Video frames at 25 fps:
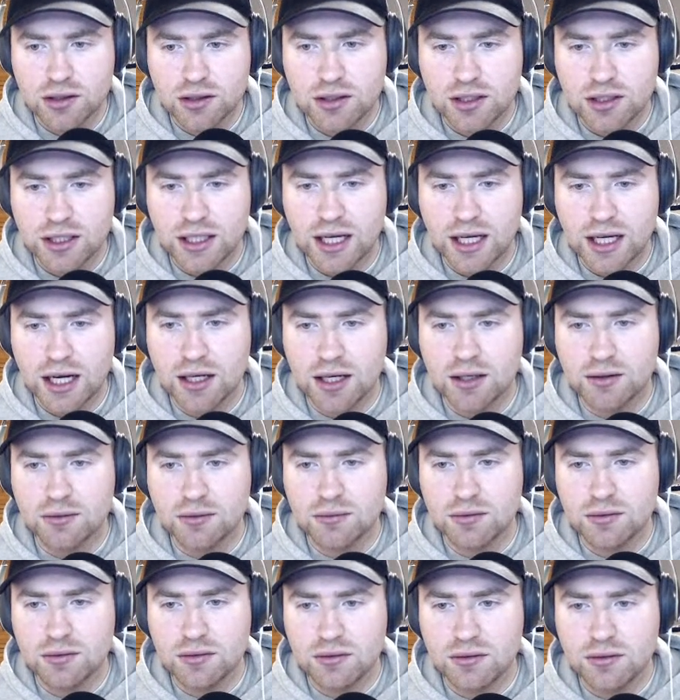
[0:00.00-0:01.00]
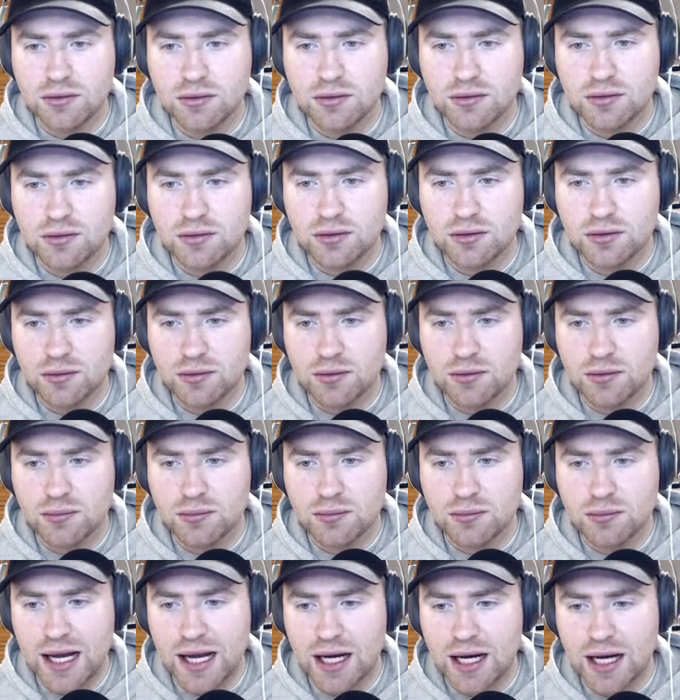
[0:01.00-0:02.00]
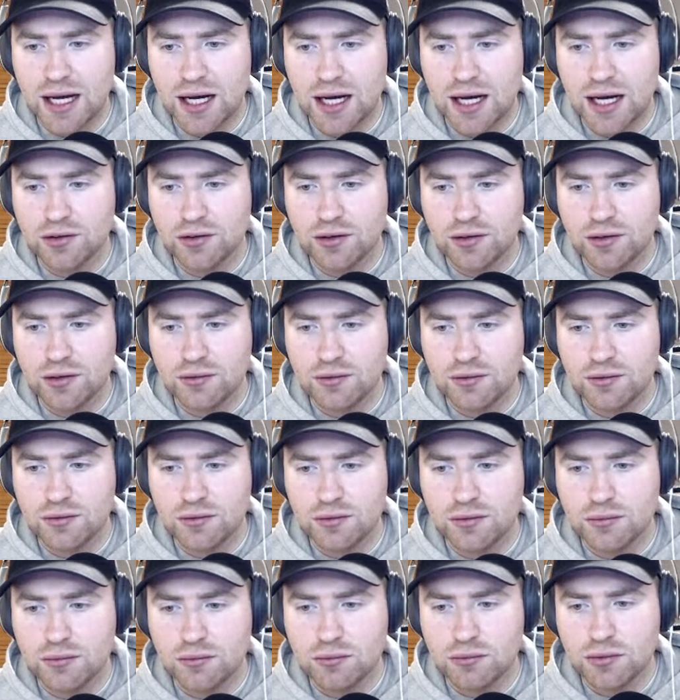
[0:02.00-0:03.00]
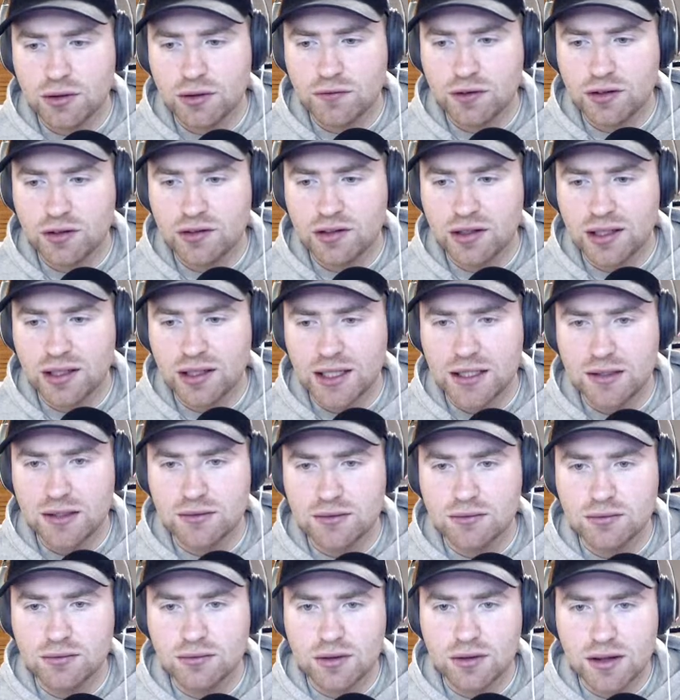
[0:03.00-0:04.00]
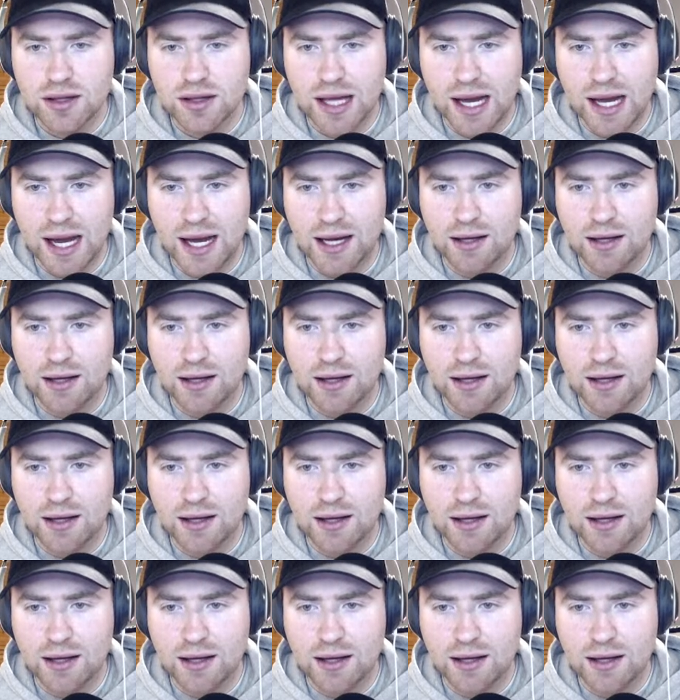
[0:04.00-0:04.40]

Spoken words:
It can't be that hard to... What if I delete that?